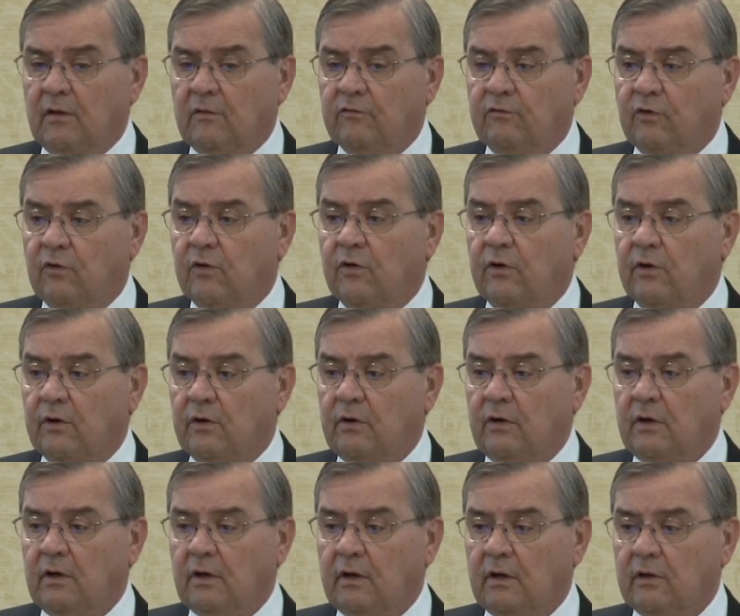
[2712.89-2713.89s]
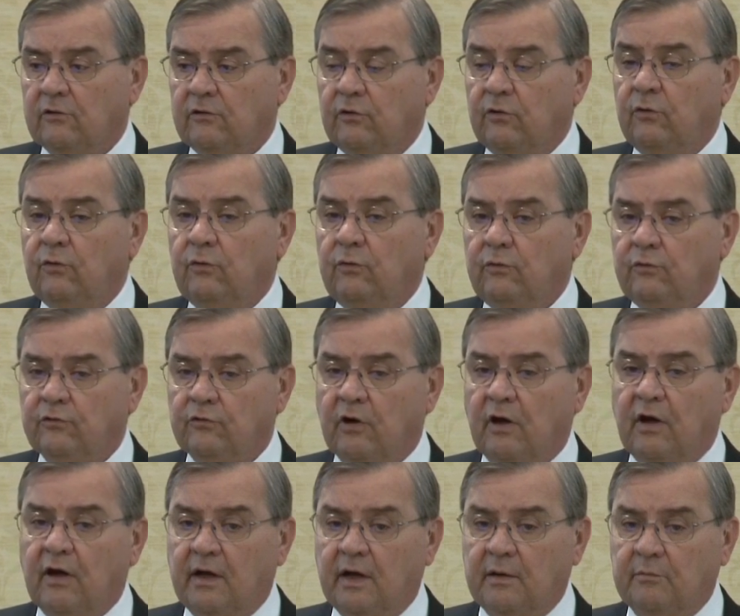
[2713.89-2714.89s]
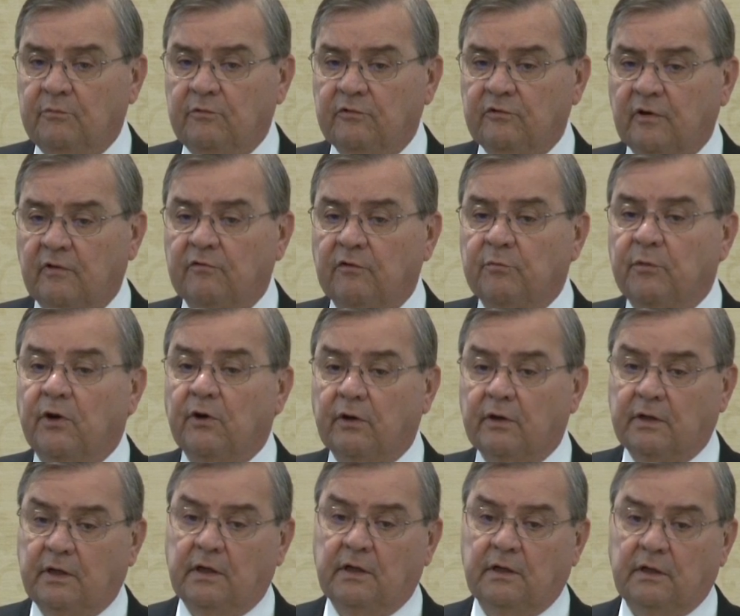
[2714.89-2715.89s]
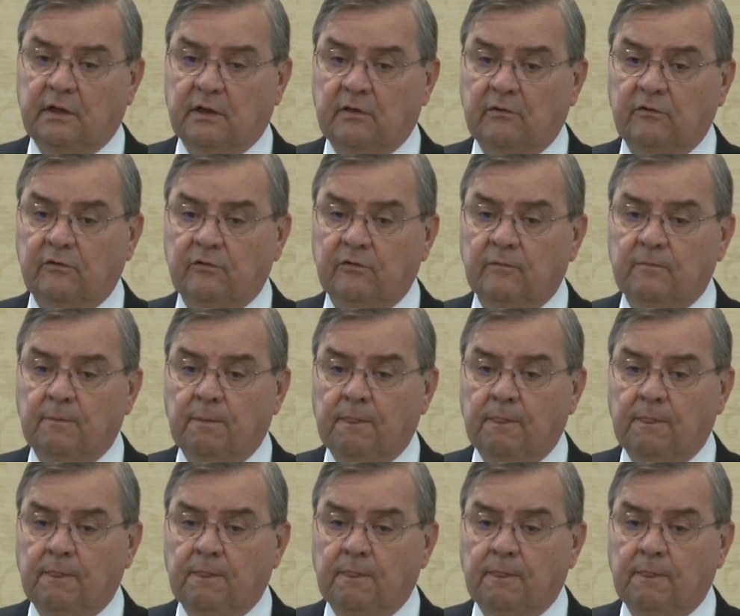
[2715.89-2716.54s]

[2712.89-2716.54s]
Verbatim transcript: for two tribes of American Indians.